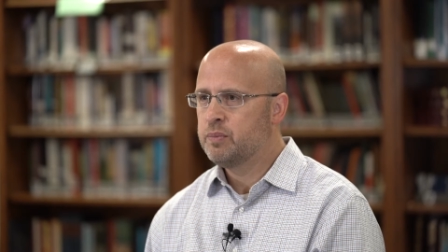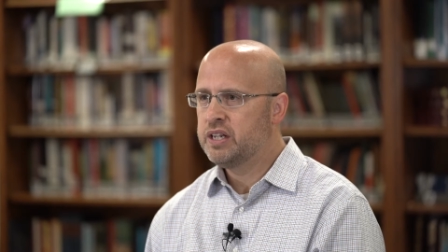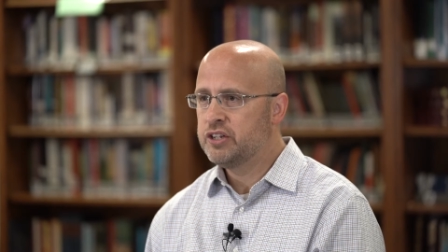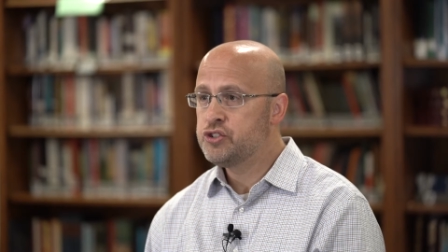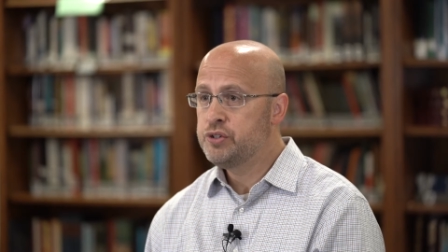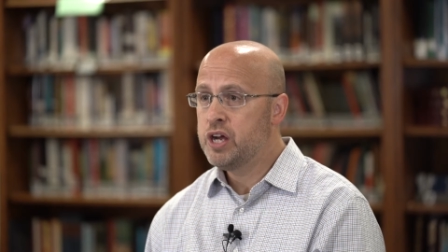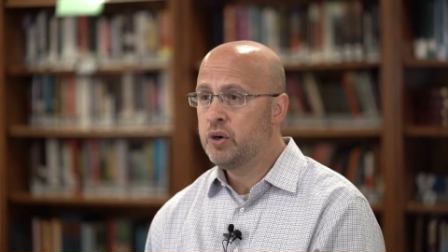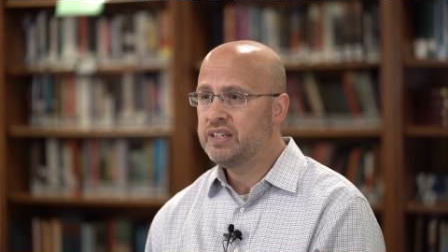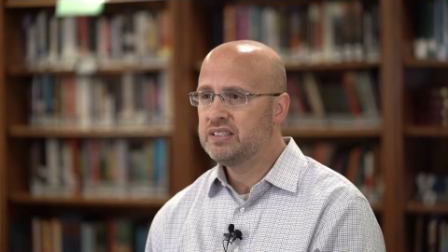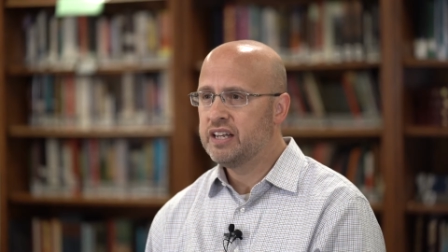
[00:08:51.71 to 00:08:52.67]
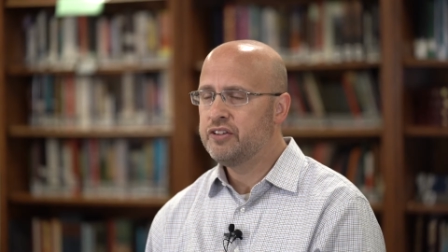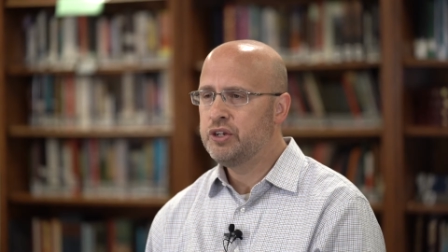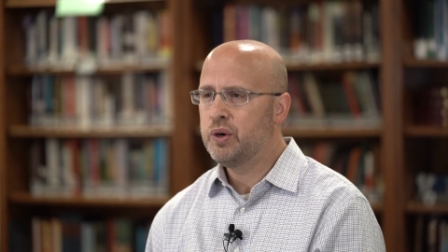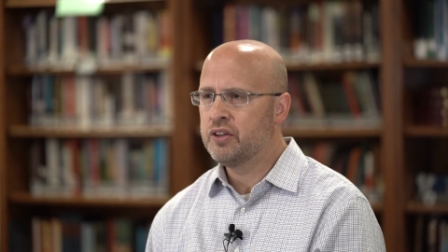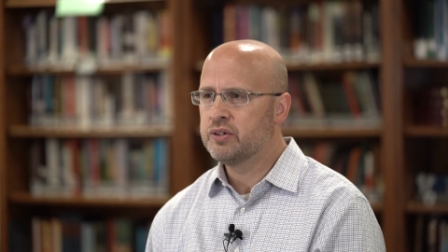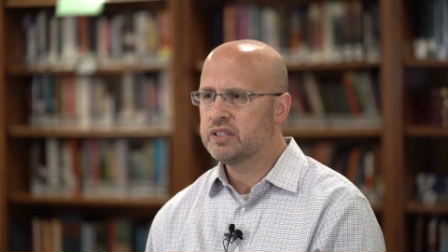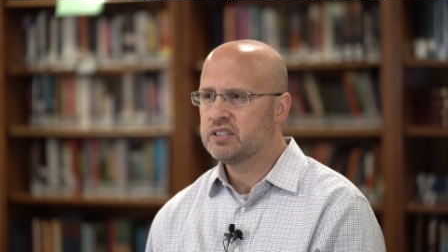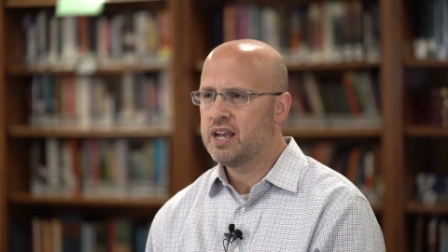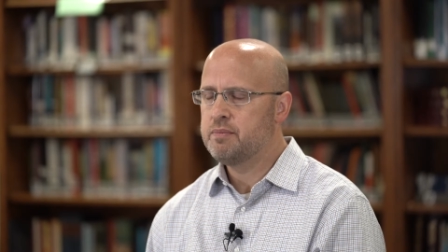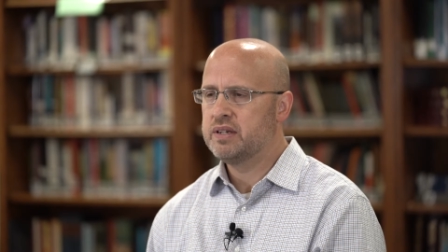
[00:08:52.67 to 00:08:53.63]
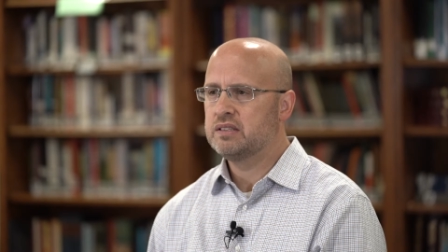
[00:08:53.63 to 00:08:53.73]
because you know He's given you other
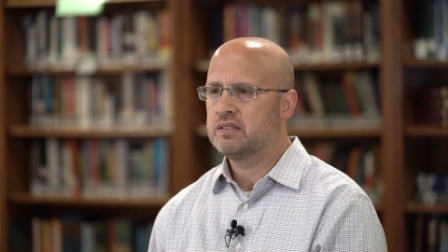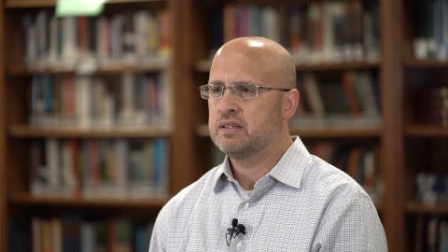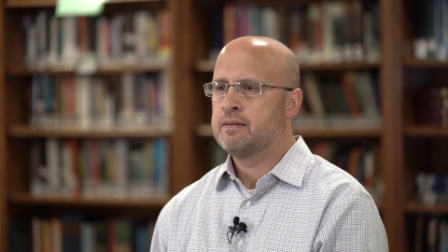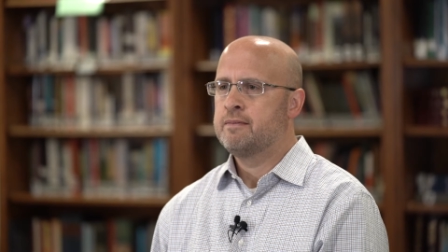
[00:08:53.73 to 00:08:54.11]
assignments.